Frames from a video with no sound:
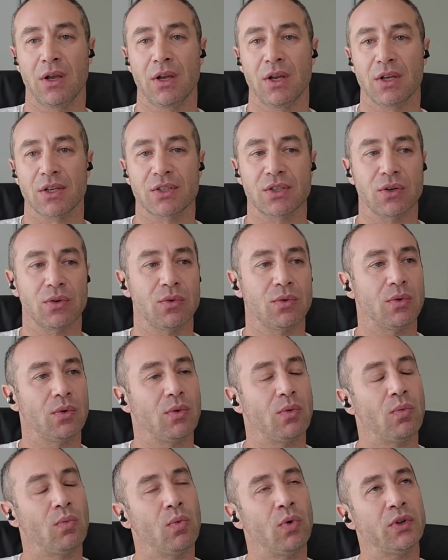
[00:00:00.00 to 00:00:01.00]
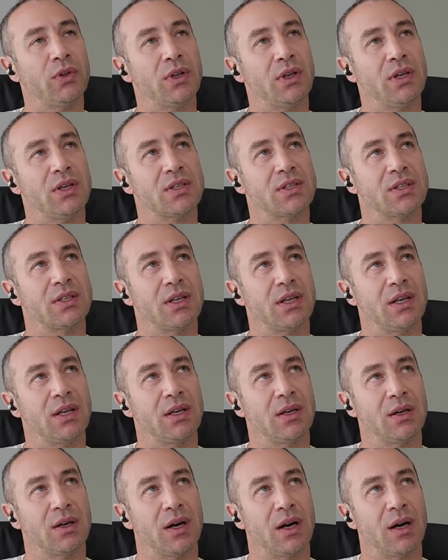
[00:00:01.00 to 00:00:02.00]
So what is the
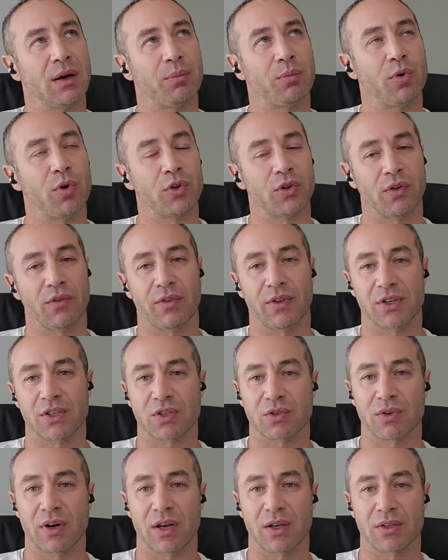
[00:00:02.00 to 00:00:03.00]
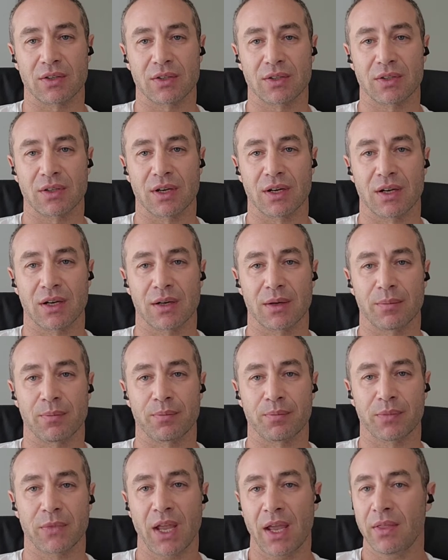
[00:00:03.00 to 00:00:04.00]
uh, point of this trend? Um,
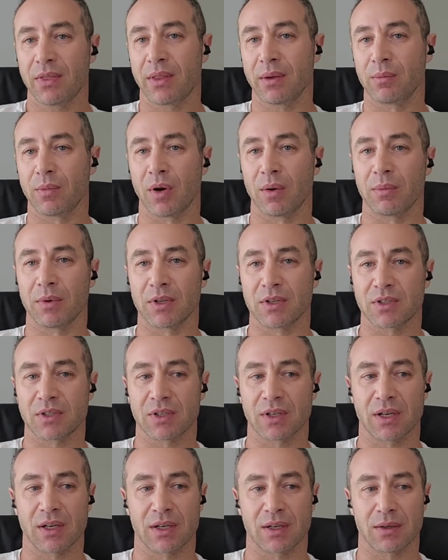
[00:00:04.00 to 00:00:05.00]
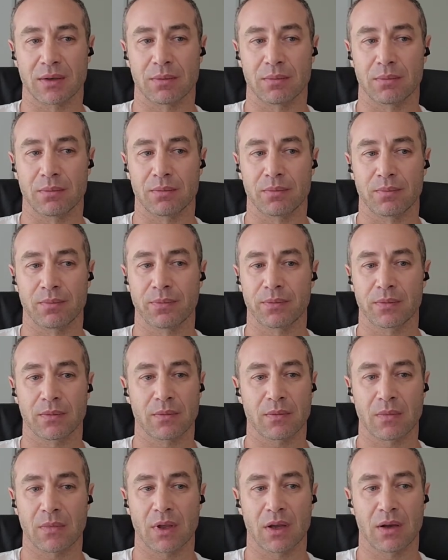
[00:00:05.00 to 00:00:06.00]
at the moment, um,
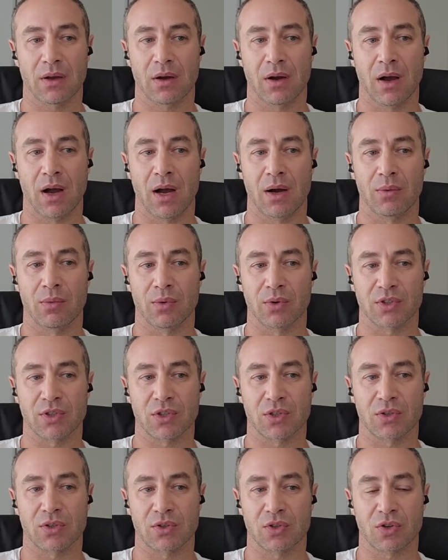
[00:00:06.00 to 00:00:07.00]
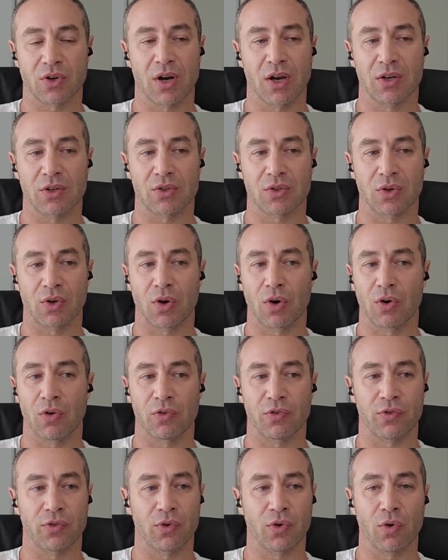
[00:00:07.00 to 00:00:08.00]
I was trying to go
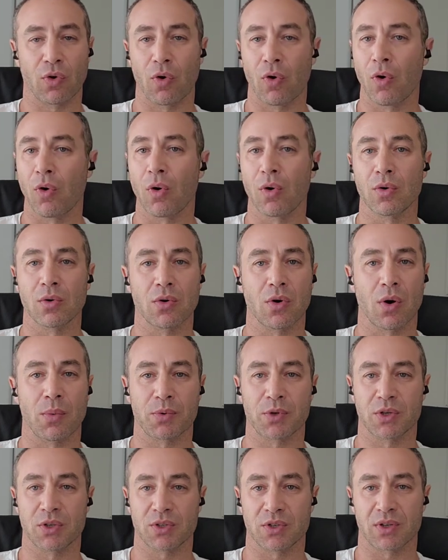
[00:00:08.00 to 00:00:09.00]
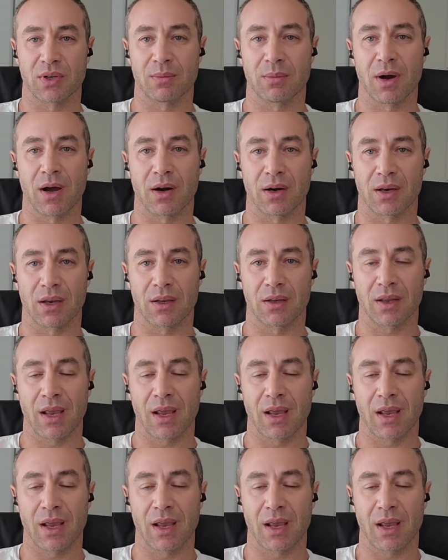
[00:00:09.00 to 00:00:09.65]
through all options on the market.